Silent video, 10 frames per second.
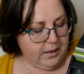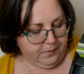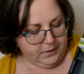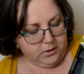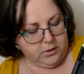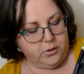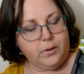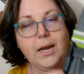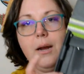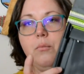This also
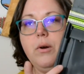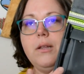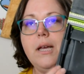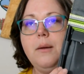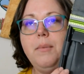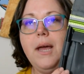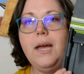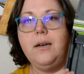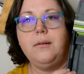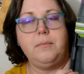came with a
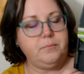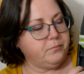pen,